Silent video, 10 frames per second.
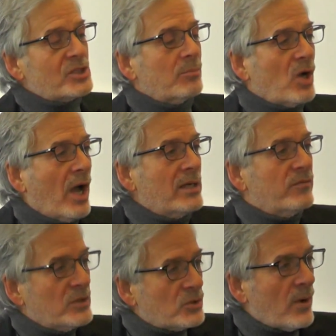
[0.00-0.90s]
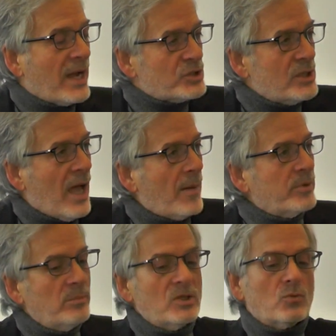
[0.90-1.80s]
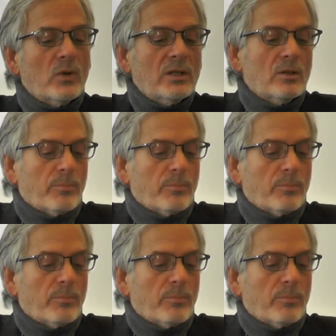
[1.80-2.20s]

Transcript: some kind of interaction happen between the